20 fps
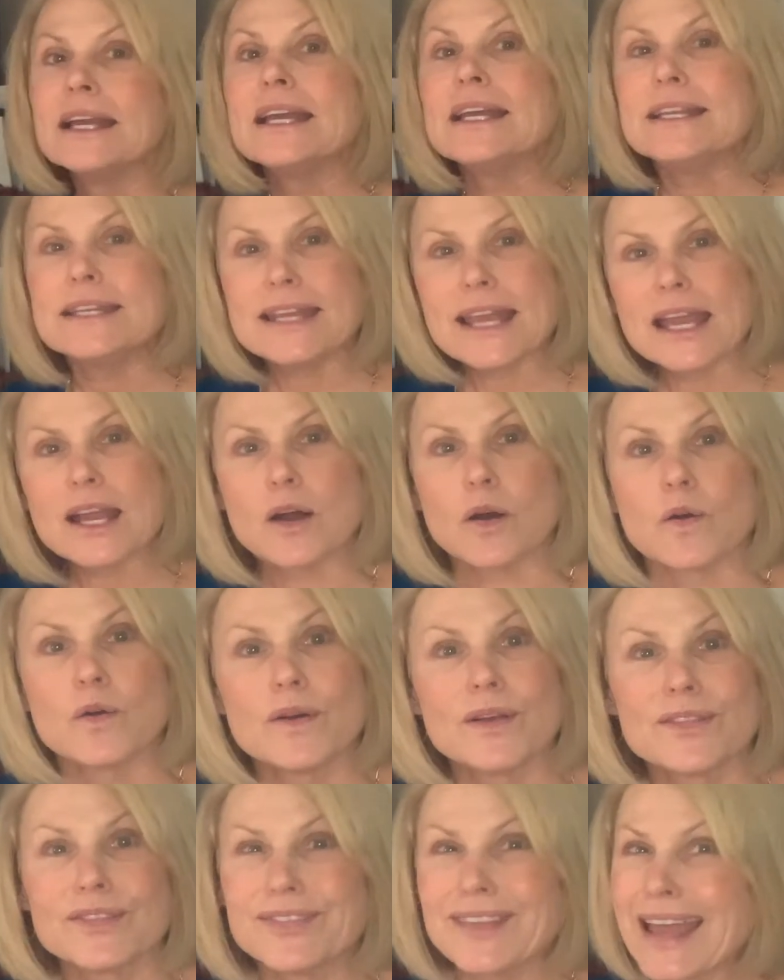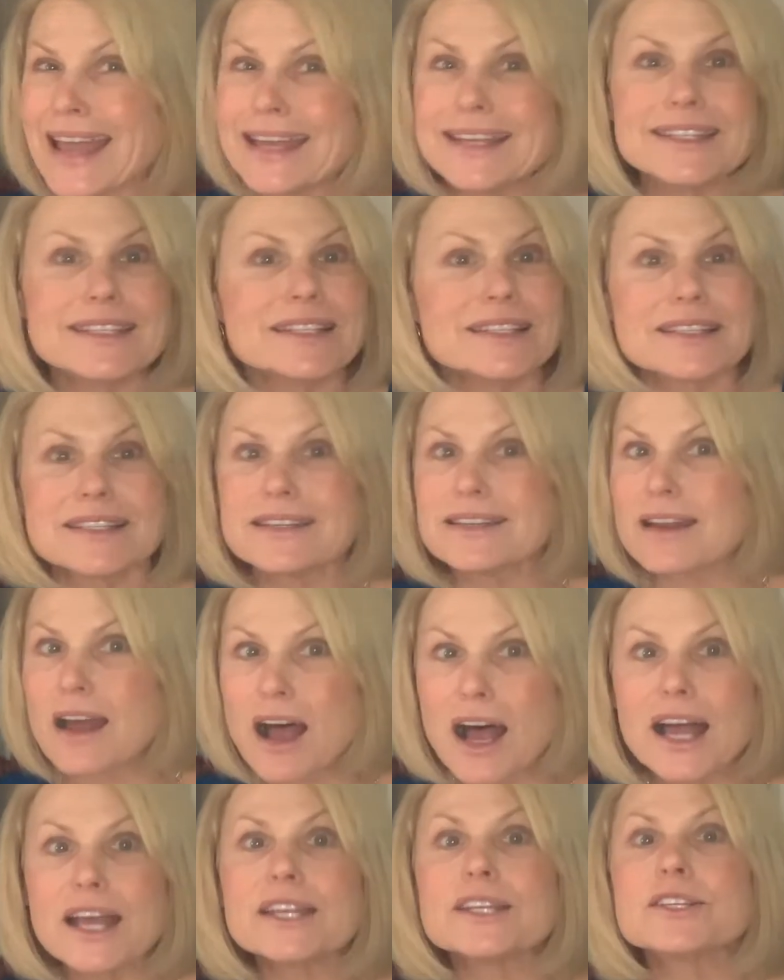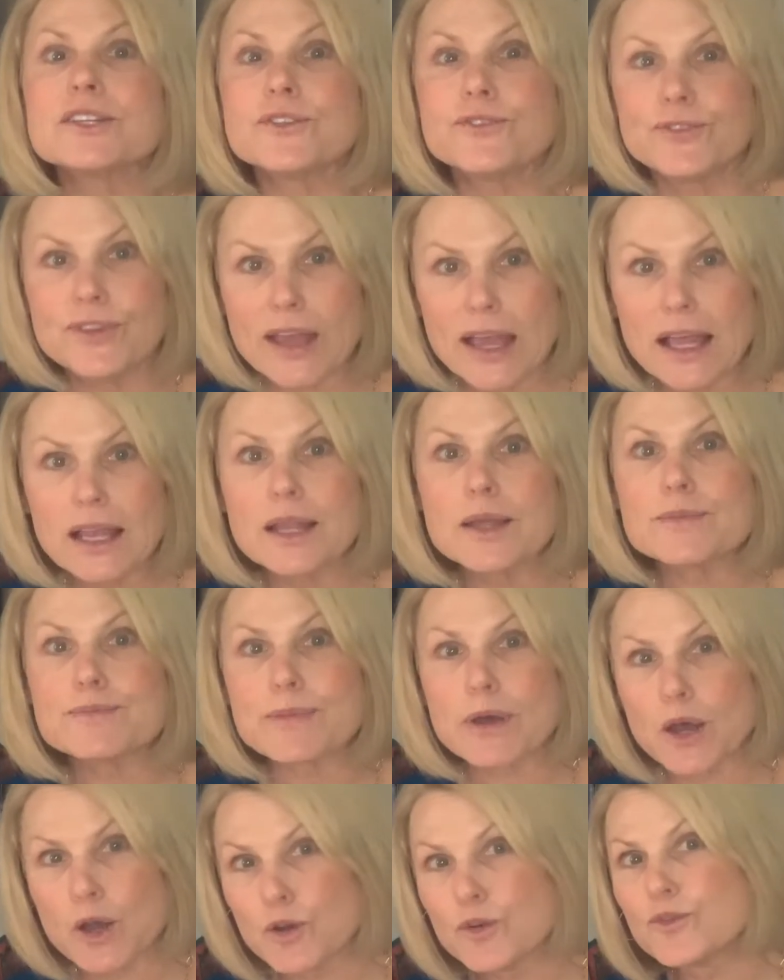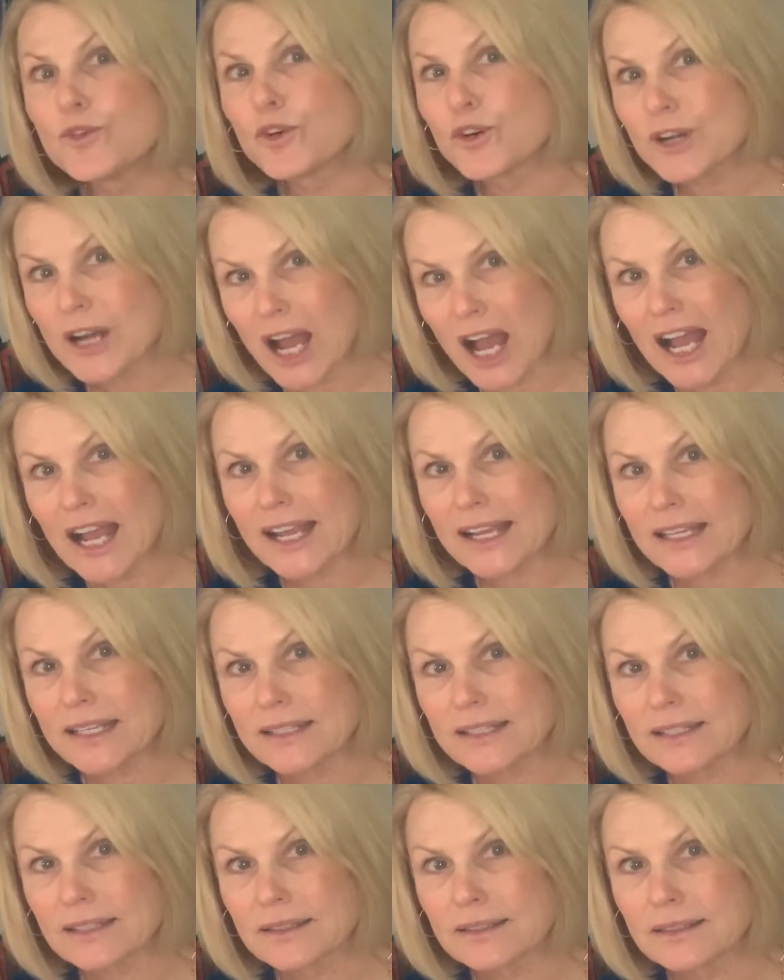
Now, that does not develop overnight.